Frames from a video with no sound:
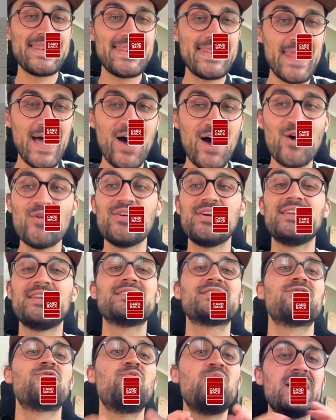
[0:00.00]
now it
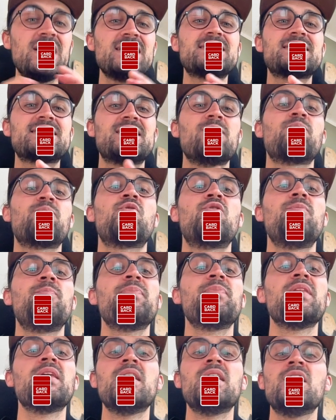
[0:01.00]
is really simple
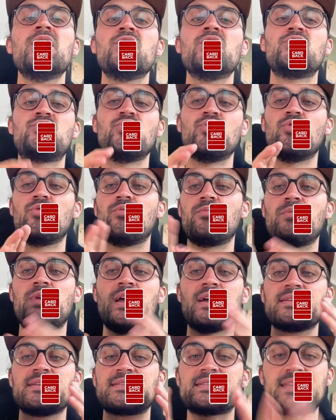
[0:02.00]
to
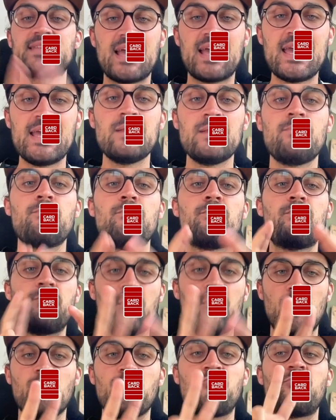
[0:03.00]
scale
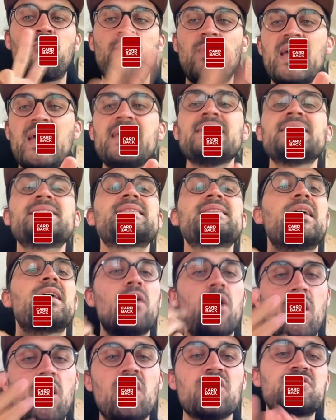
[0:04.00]
both planes and
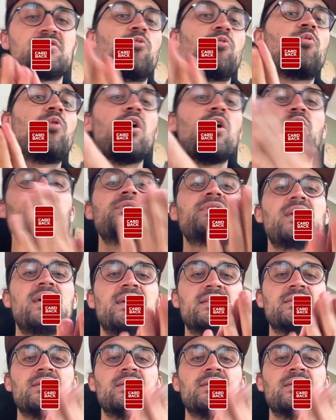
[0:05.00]
also rotate